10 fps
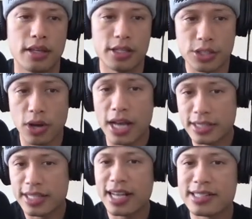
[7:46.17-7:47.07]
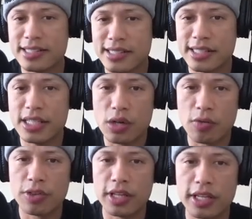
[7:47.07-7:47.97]
So as you guys can see,
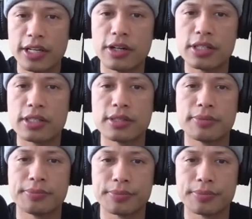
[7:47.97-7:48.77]
over the years,